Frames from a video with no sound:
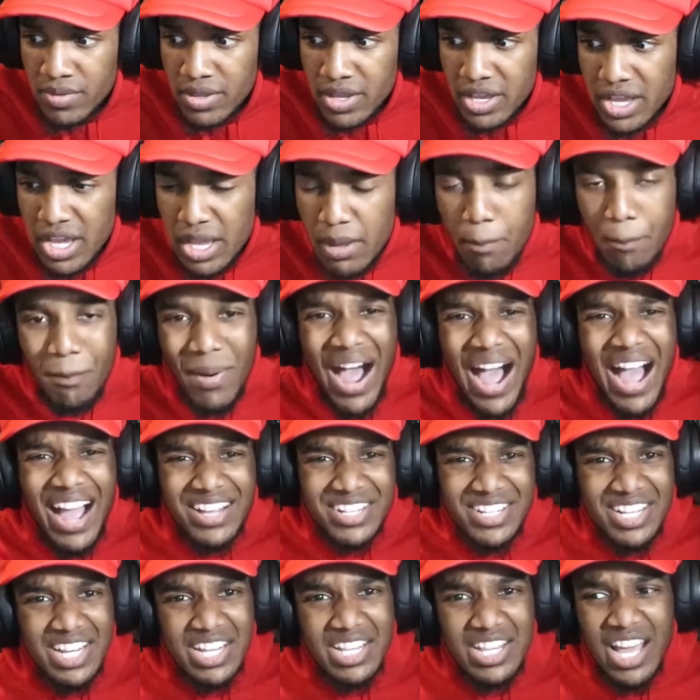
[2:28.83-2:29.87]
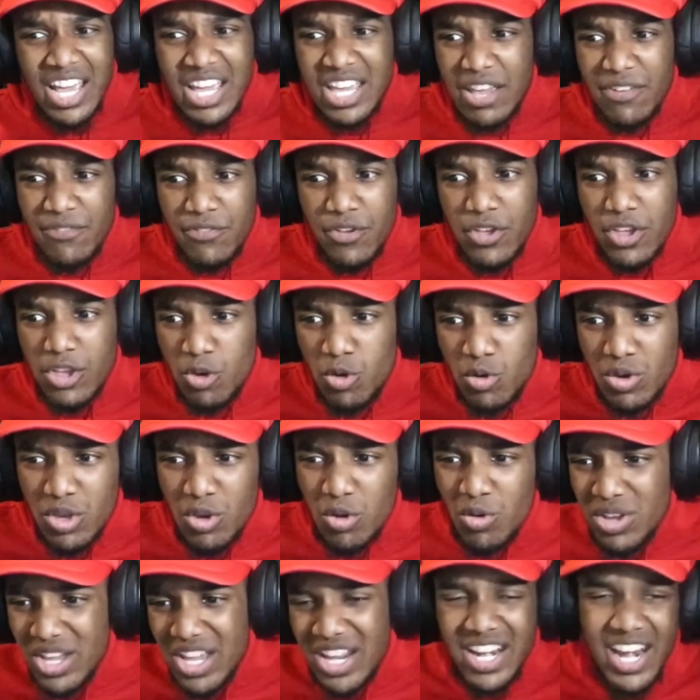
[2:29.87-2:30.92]
In boxing, they give you
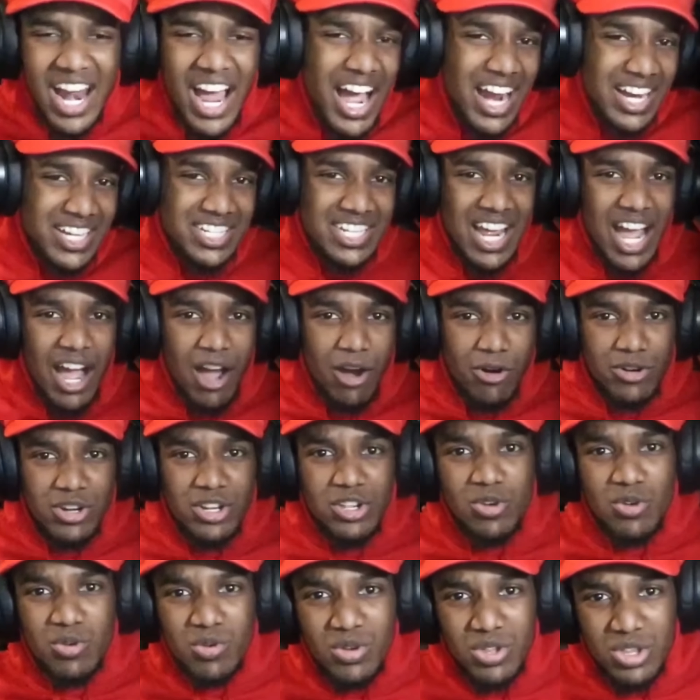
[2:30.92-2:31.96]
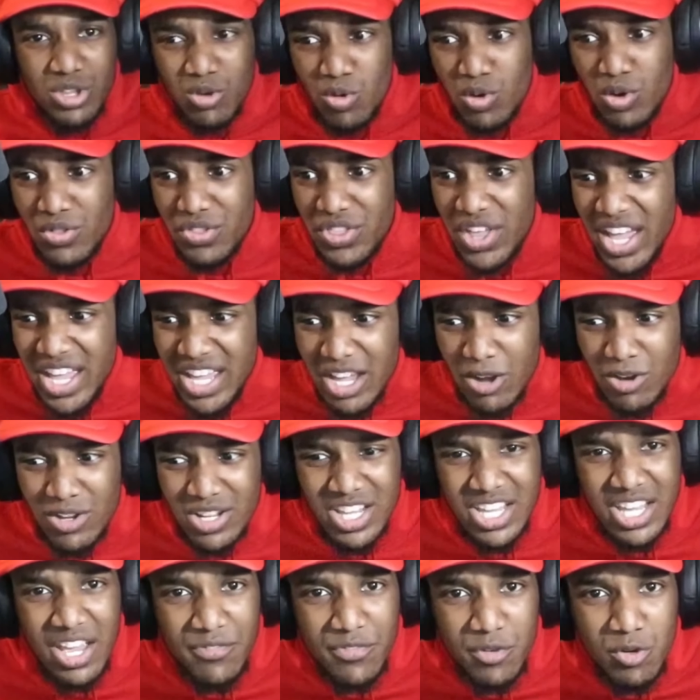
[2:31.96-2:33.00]
you get knocked down. You you they only
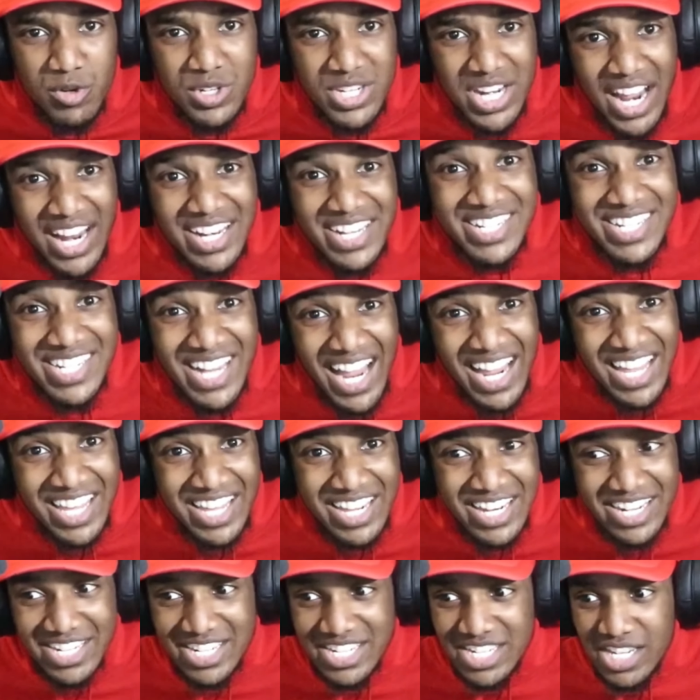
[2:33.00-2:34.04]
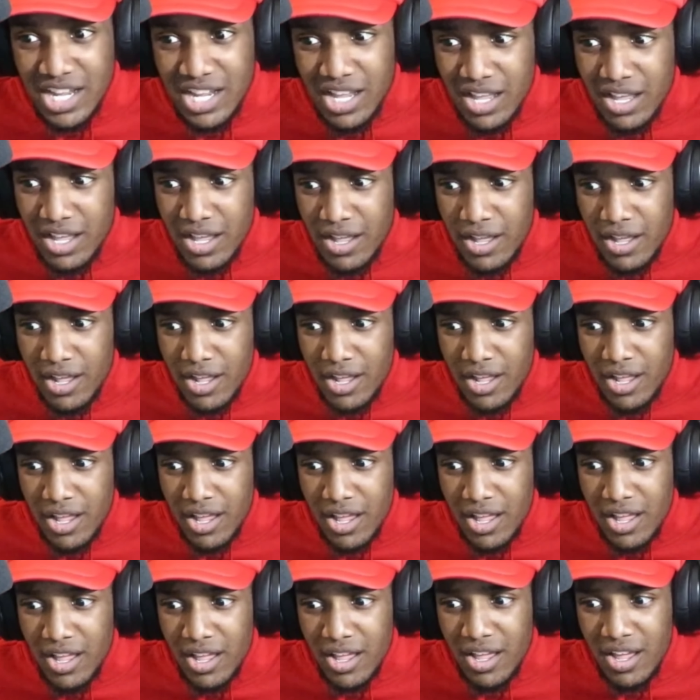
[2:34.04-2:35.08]
give you ten seconds.
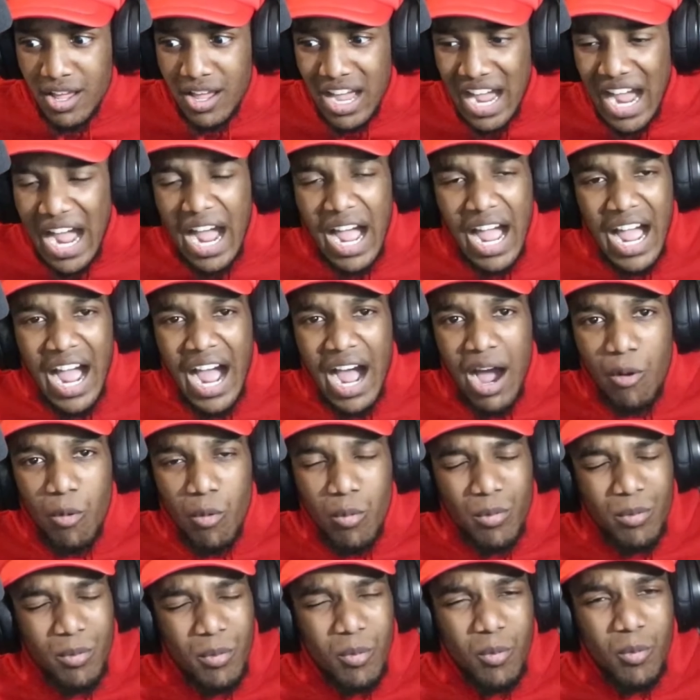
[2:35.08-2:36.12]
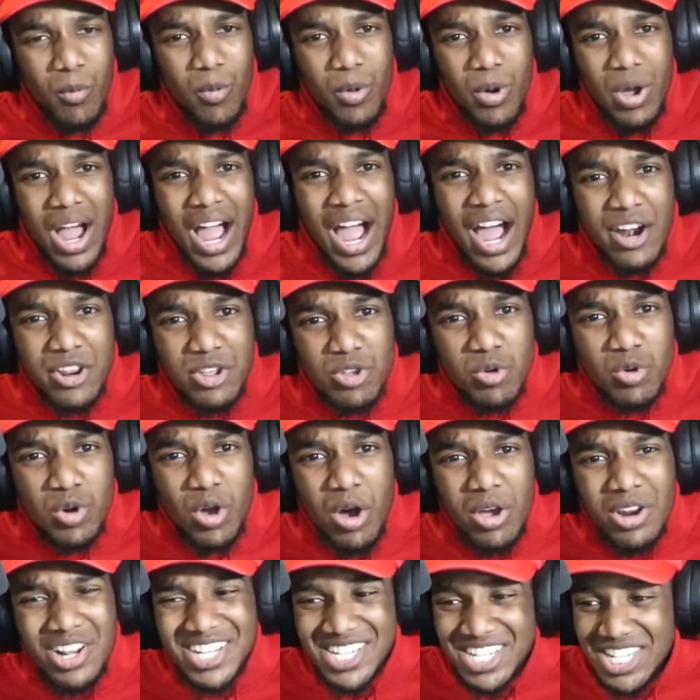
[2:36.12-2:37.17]
How how how do you
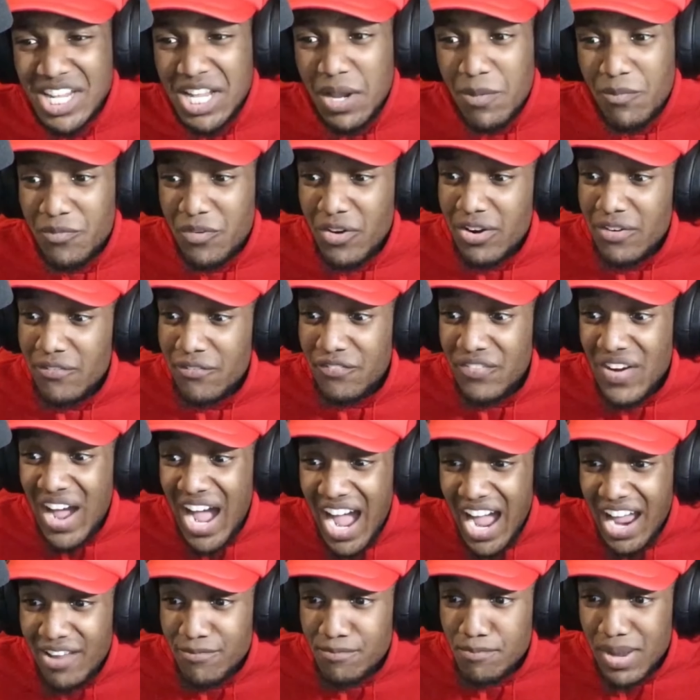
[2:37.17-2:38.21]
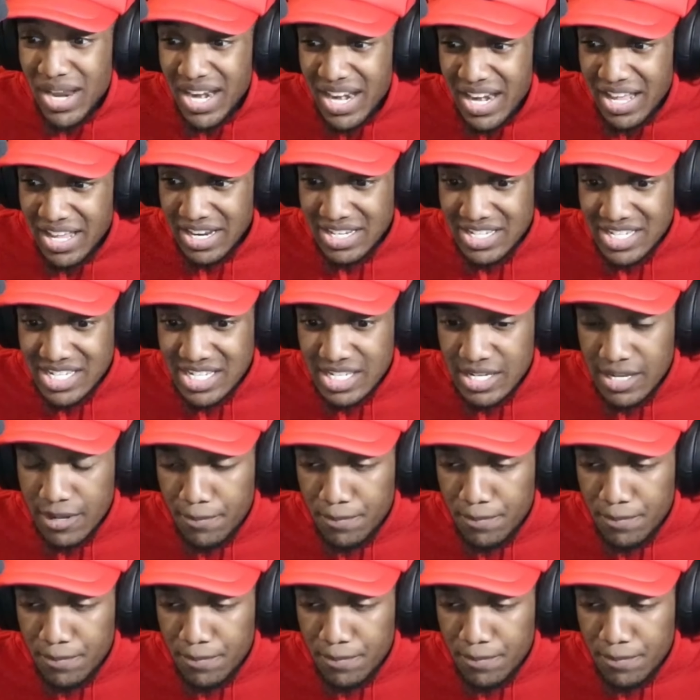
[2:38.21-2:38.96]
go to sleep for five minutes?